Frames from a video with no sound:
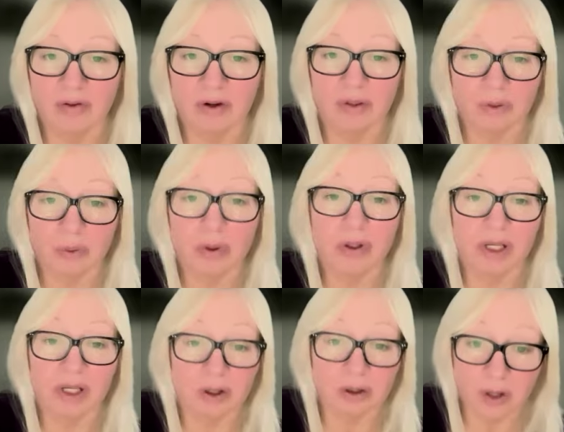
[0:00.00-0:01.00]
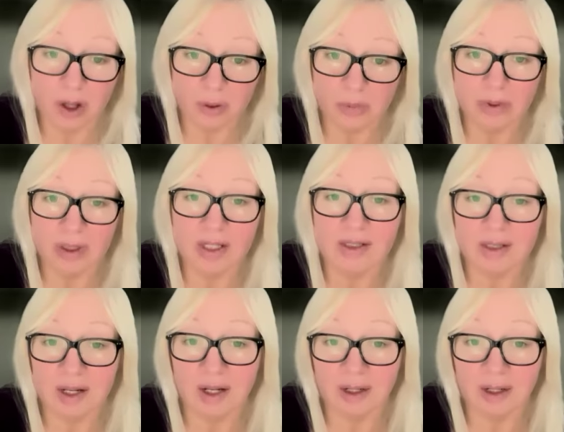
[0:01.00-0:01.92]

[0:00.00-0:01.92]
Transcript: Authority alone is not